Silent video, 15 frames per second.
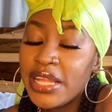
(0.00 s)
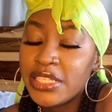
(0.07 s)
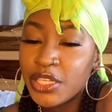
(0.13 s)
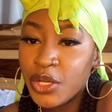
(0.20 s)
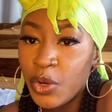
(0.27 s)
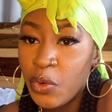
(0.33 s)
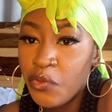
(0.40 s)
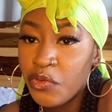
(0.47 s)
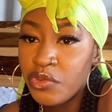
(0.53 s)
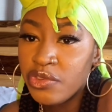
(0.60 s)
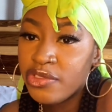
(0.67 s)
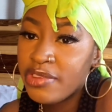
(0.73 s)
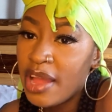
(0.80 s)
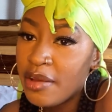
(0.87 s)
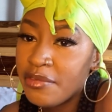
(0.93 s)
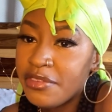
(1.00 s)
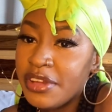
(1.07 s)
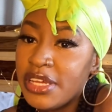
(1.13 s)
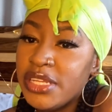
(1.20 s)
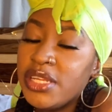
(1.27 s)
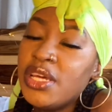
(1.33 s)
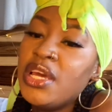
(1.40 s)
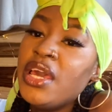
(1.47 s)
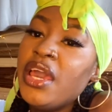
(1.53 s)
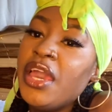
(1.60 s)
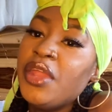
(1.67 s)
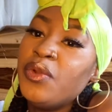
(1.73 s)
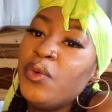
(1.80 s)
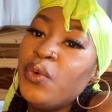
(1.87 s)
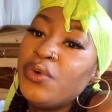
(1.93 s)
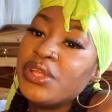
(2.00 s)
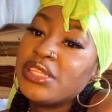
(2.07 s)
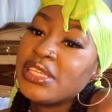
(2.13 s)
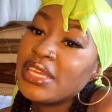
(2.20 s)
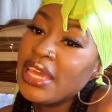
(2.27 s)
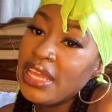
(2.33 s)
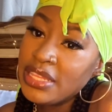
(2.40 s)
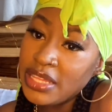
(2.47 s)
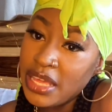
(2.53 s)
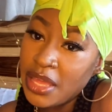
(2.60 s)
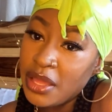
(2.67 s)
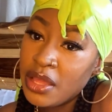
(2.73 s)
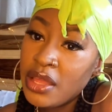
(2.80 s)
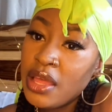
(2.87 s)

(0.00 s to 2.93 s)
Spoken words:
to go through Stratford in order to get there.